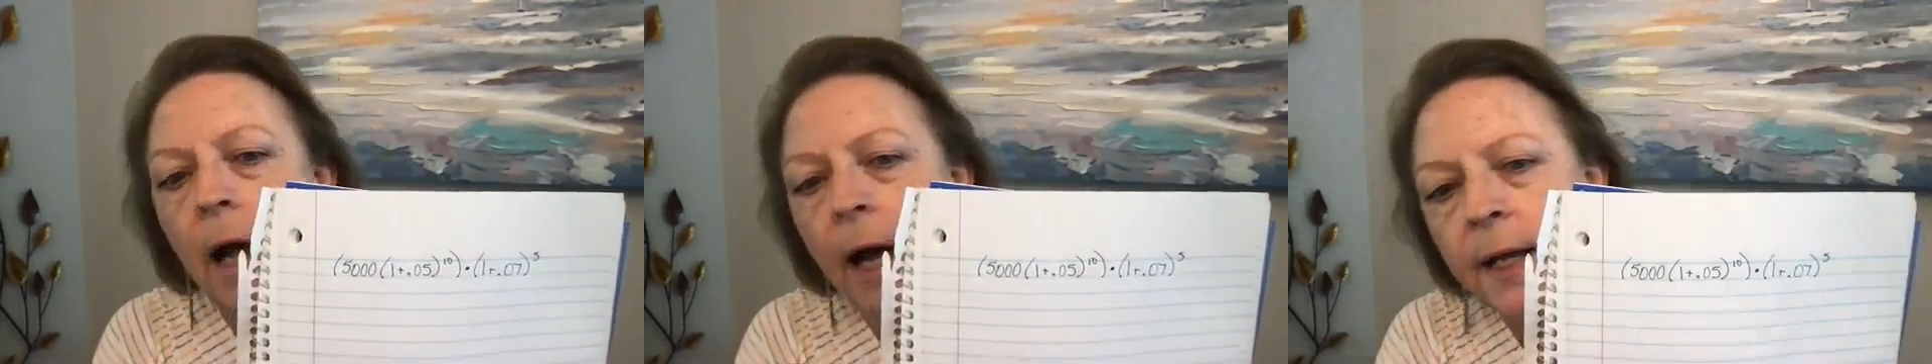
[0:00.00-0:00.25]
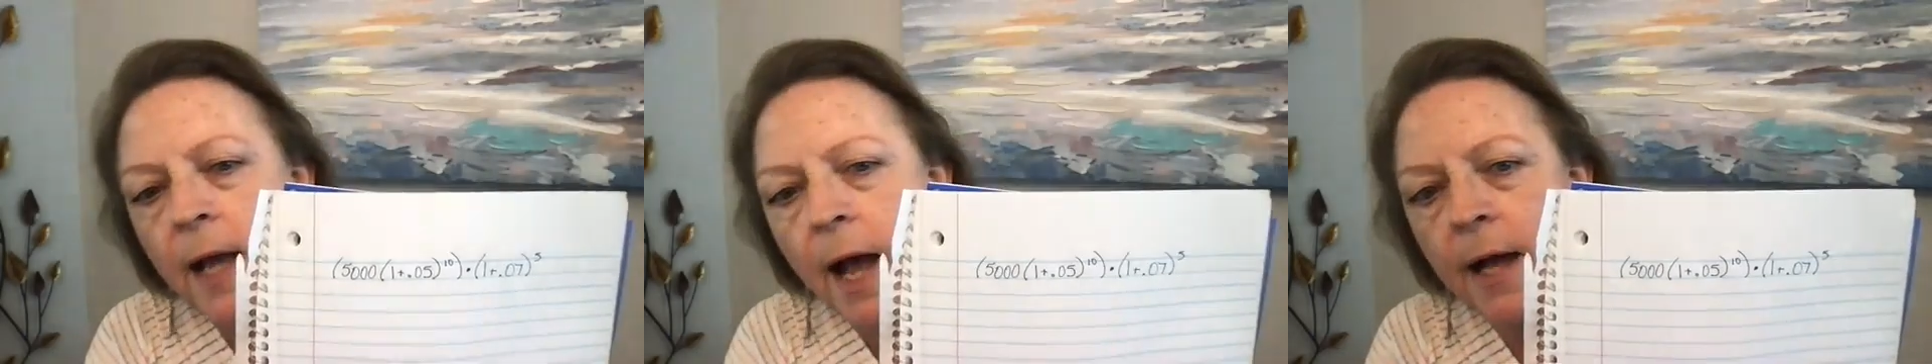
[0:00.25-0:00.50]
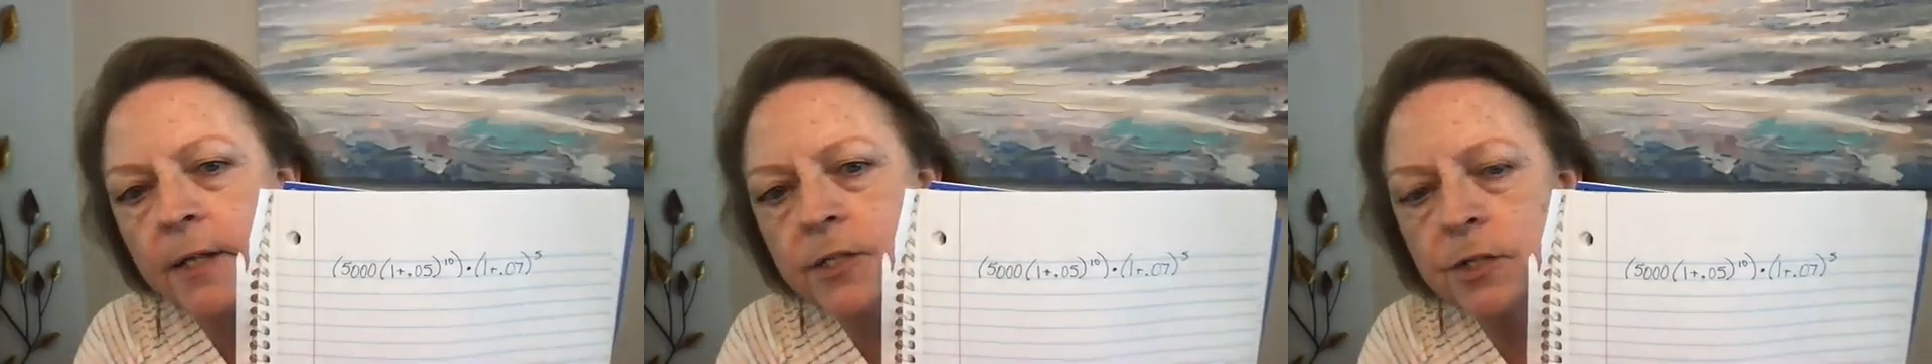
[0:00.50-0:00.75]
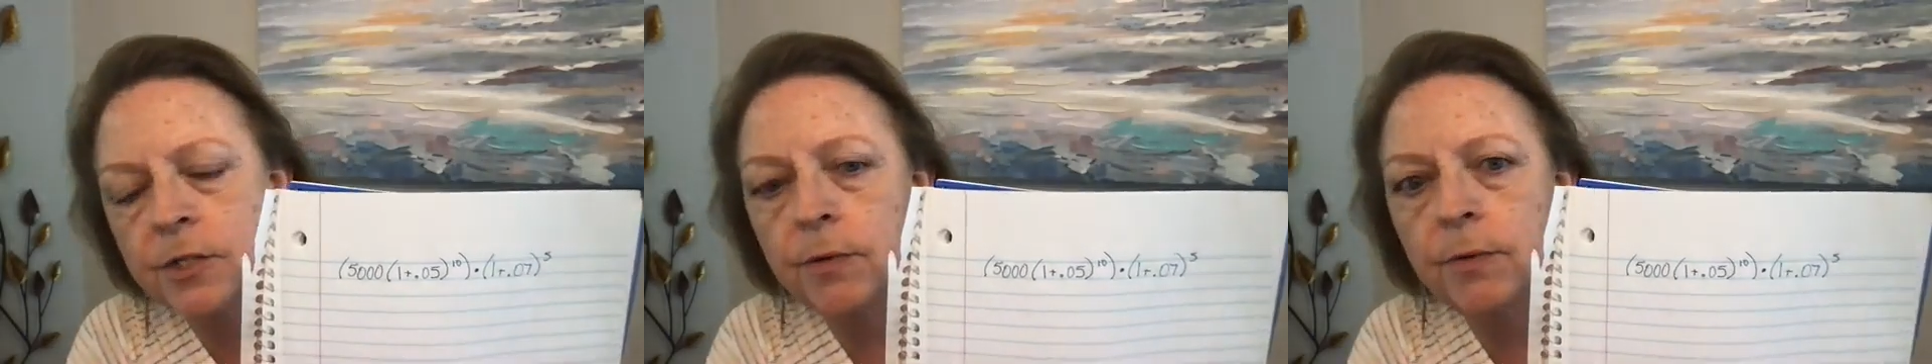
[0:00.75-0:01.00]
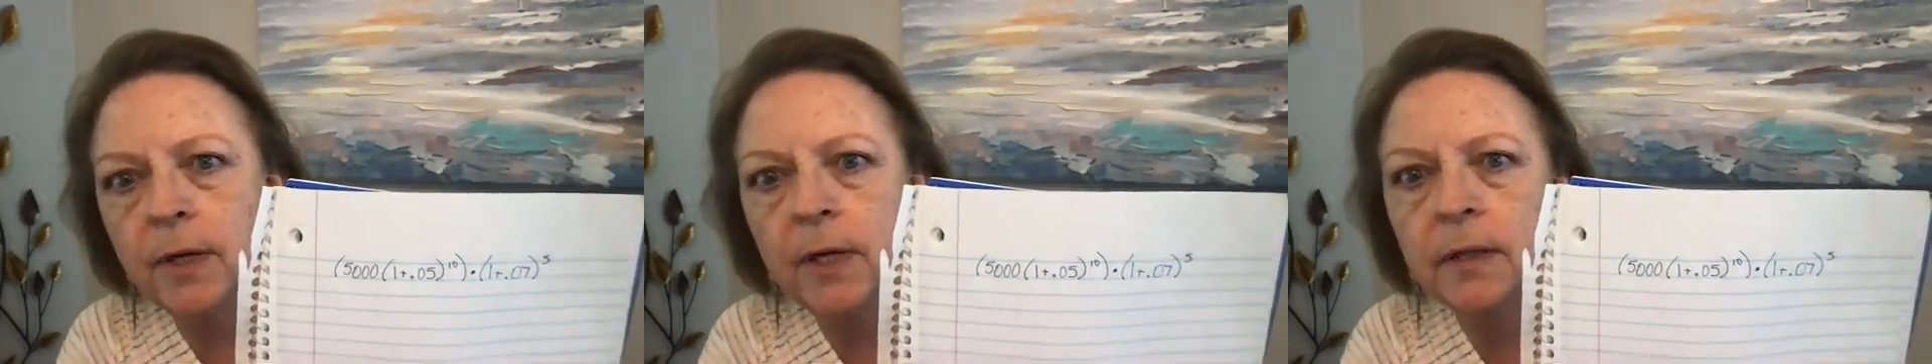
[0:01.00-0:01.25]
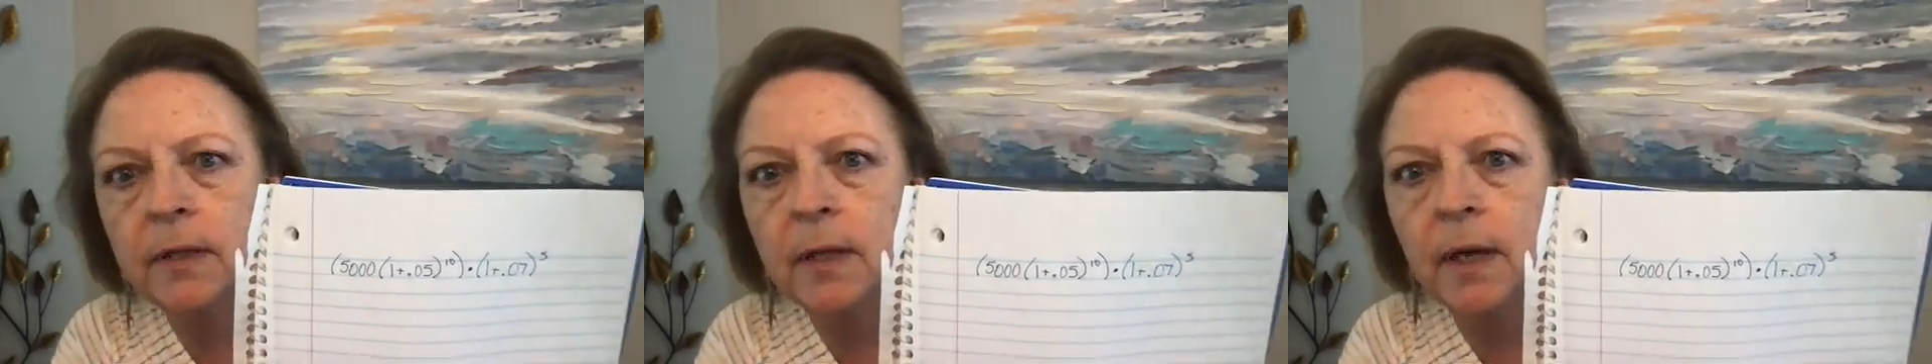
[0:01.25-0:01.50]
I asked you
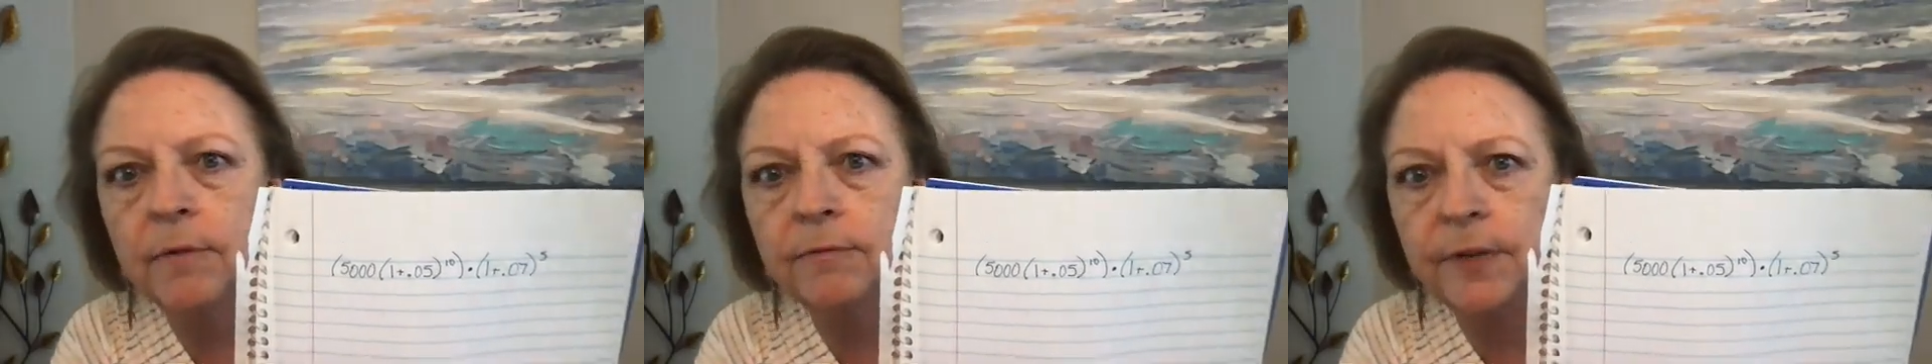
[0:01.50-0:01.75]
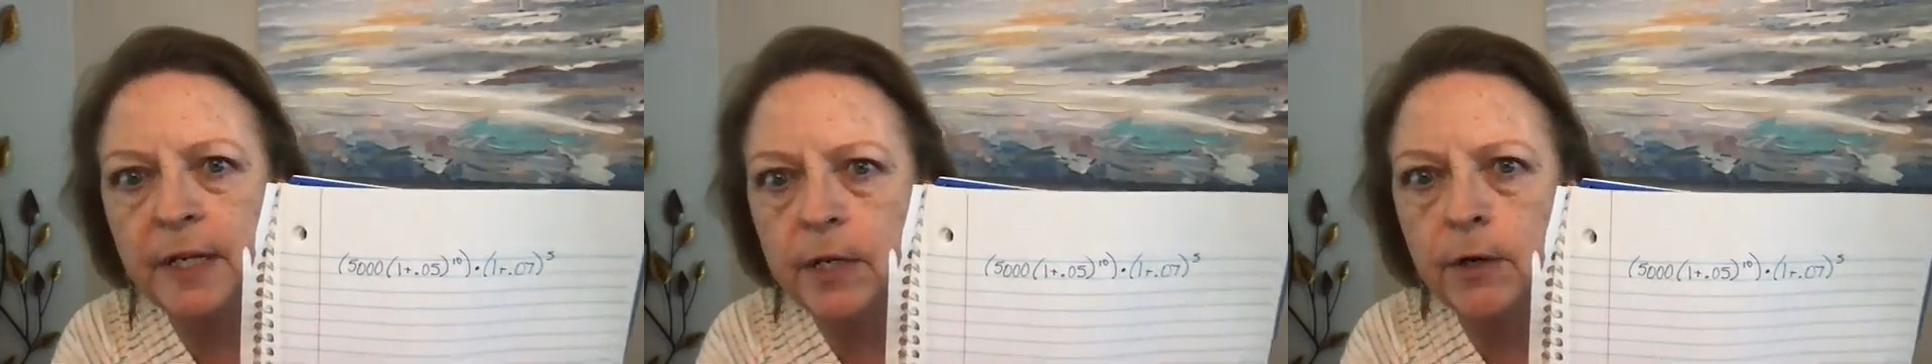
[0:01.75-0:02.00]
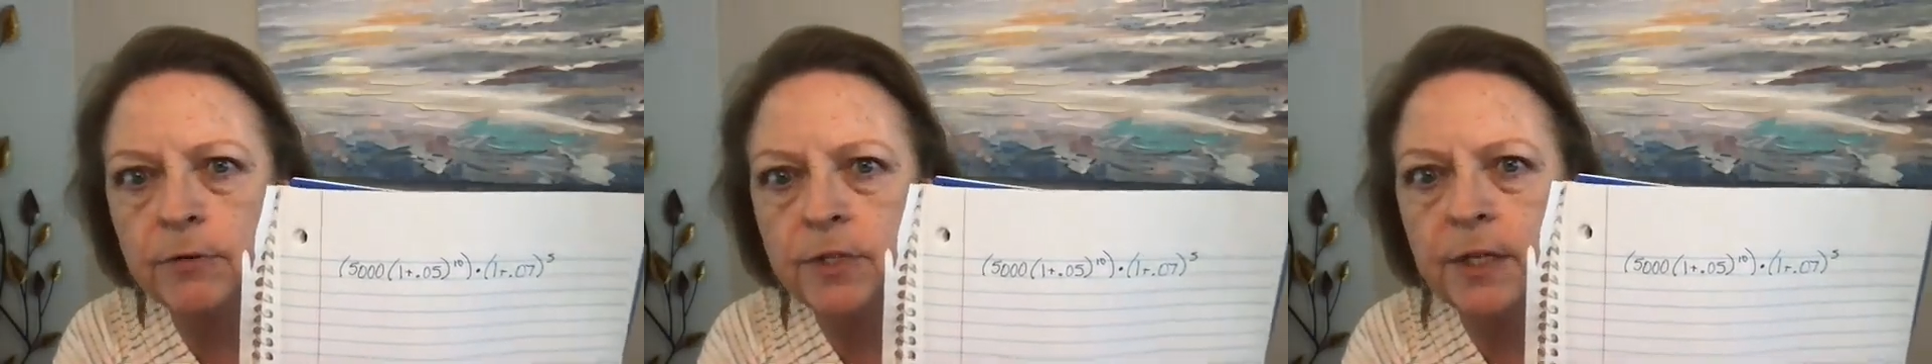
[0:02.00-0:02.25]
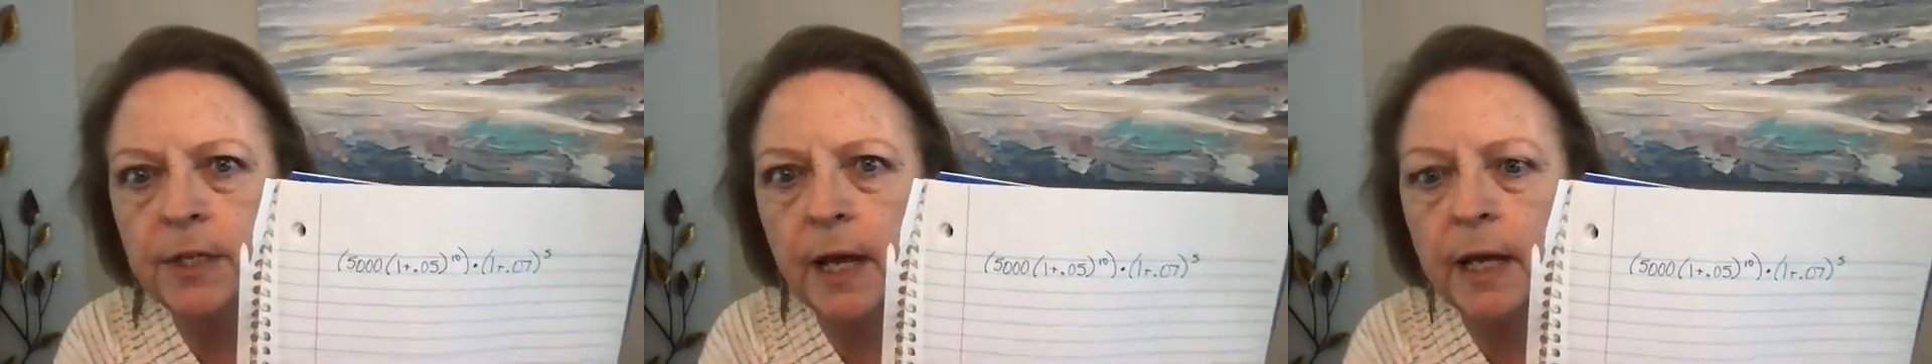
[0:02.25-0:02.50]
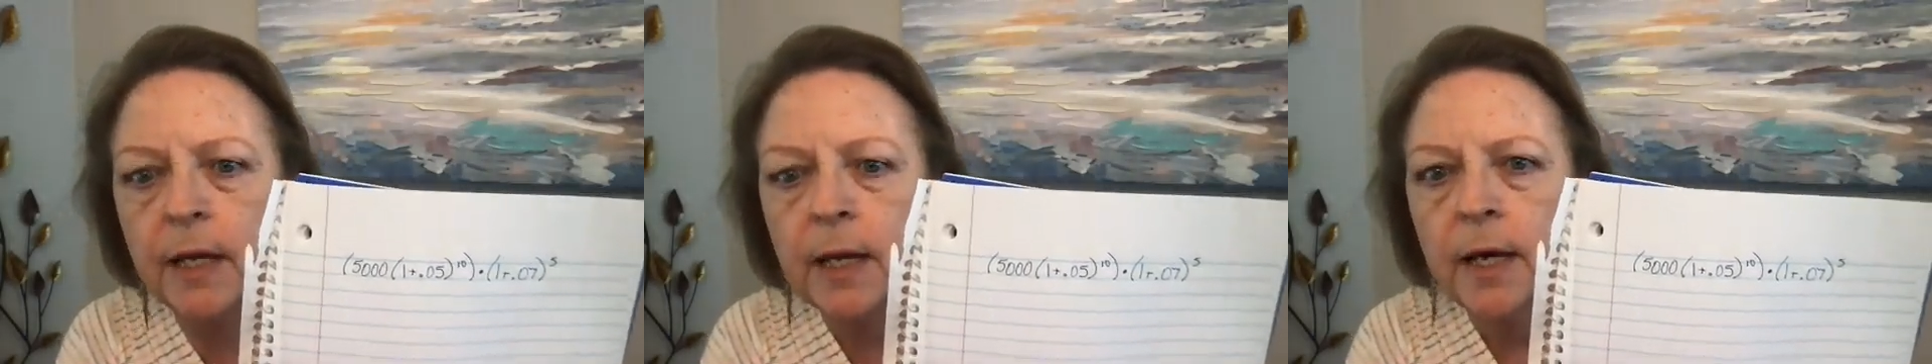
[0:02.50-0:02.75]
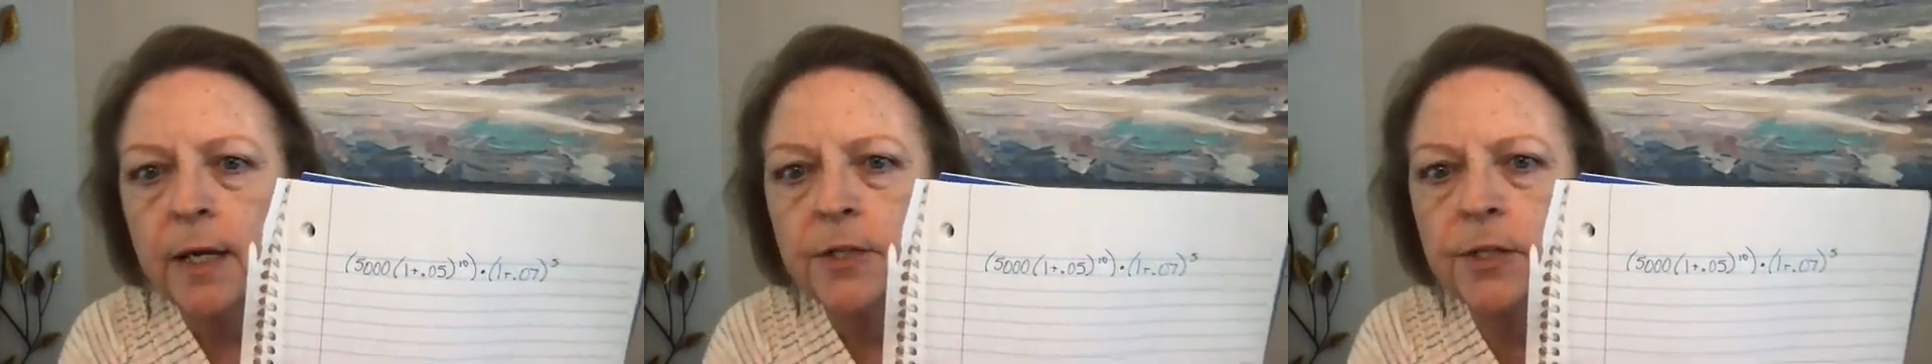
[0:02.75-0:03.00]
in the video
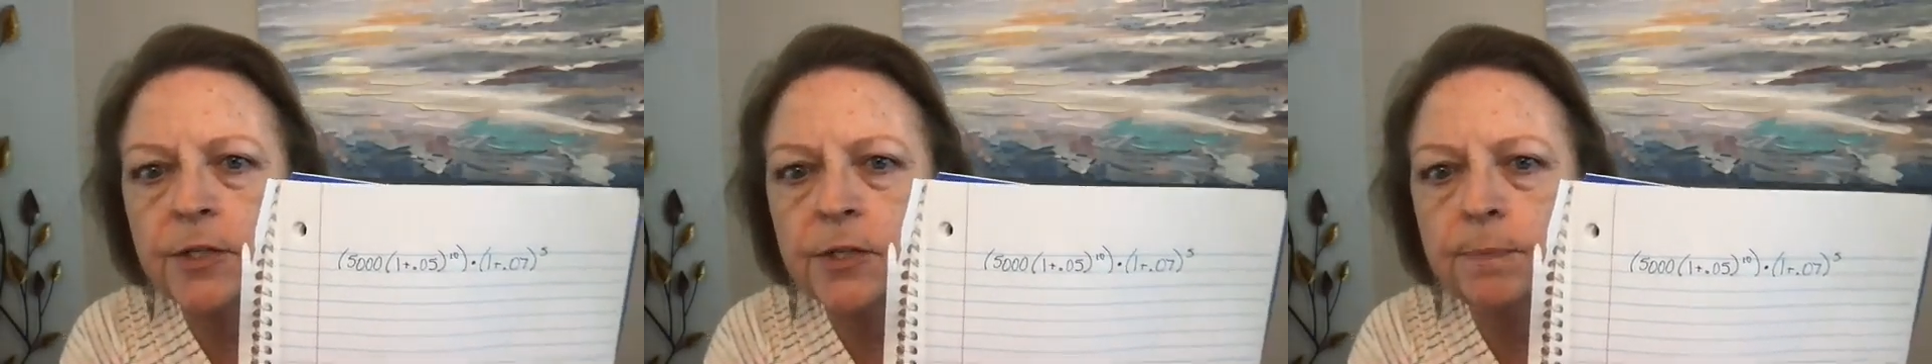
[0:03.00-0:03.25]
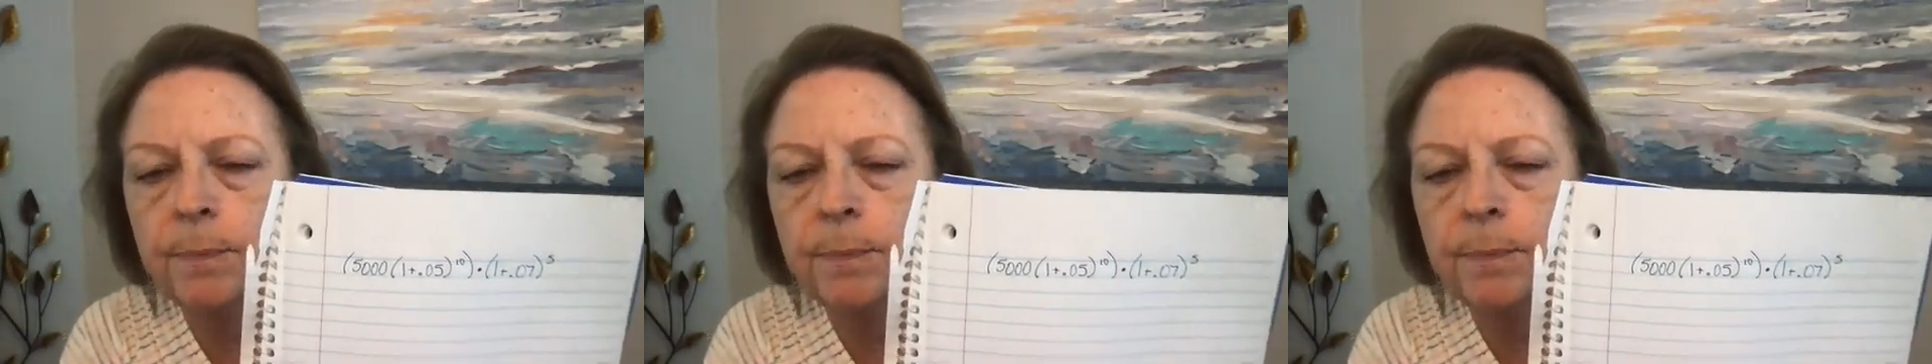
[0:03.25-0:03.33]
today to